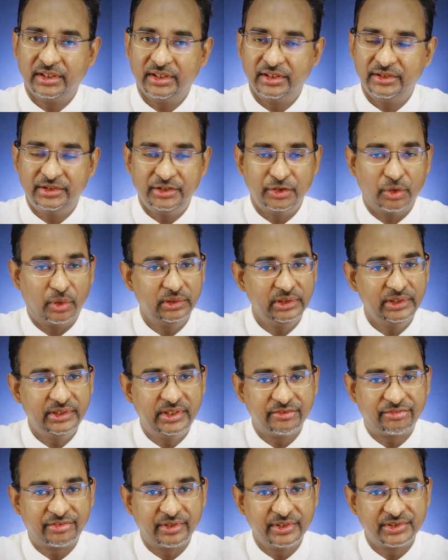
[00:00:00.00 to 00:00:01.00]
The only
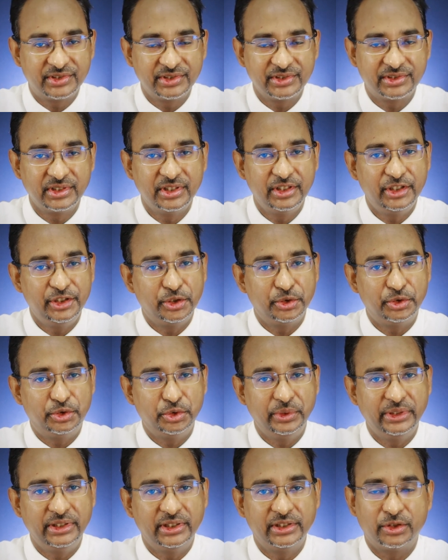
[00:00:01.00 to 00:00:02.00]
difference is you're
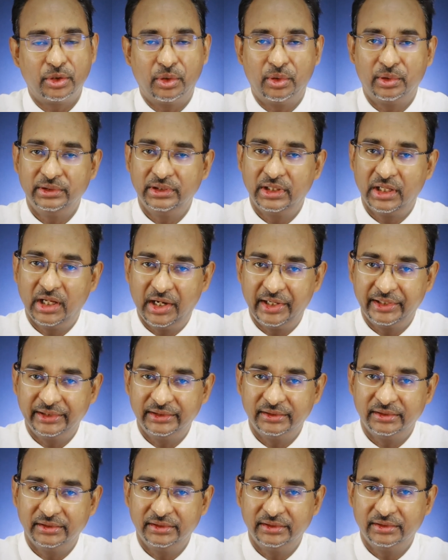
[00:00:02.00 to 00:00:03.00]
doing it
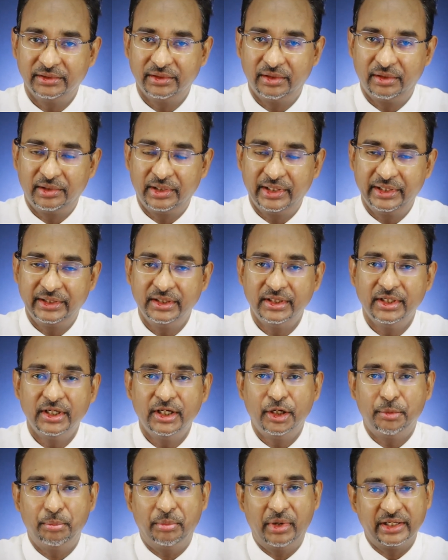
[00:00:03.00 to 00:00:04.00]
online. All right.
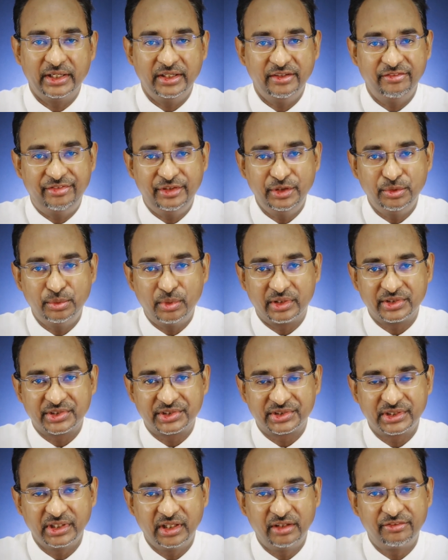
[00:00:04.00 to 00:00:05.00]
But if you are
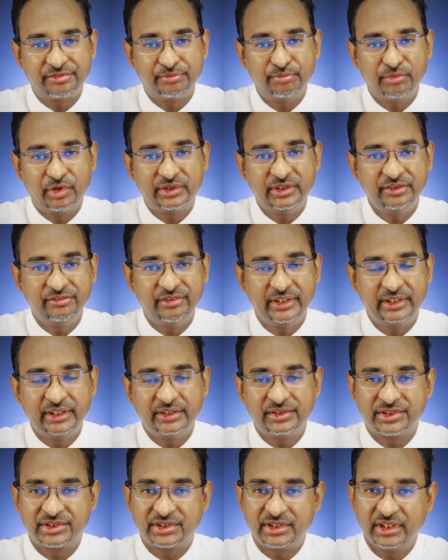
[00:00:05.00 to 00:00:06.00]

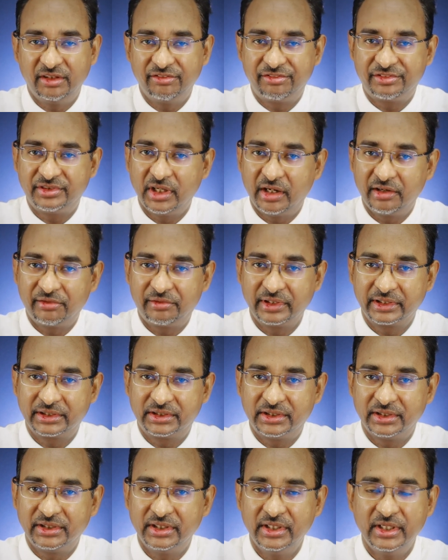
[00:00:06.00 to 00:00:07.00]
self-motivated,
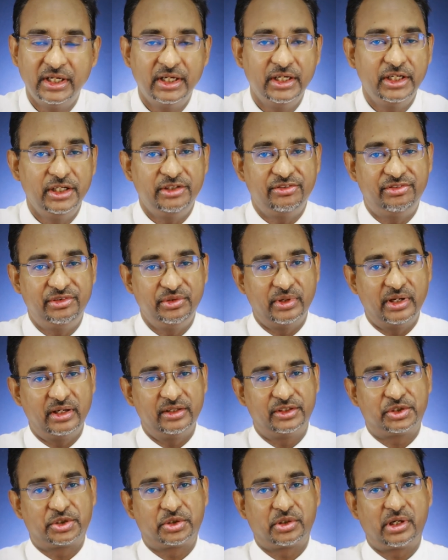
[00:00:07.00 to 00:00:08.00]
self-directed, if you
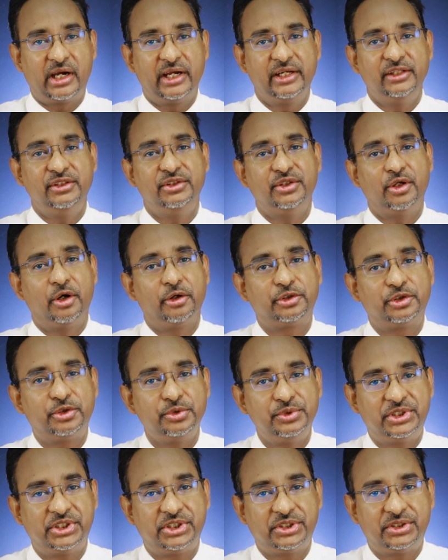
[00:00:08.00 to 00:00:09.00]
try not
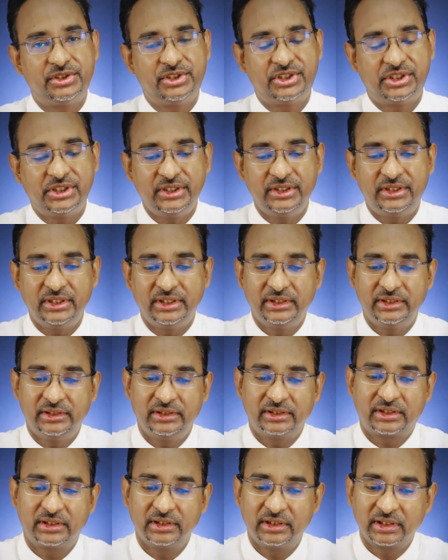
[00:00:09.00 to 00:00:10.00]
to cheat
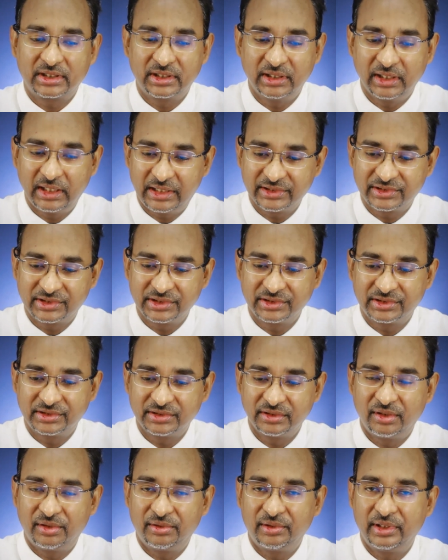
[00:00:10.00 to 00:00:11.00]
in the classes,
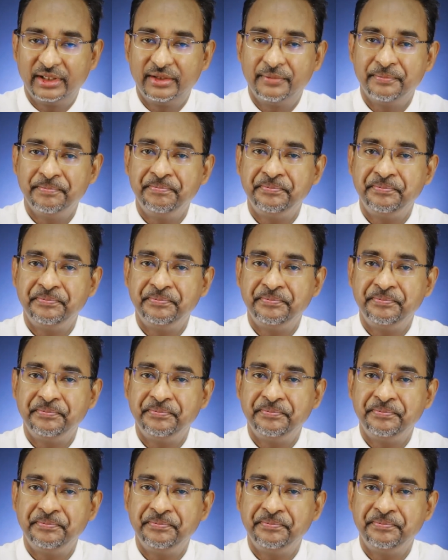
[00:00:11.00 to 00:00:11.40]
all right,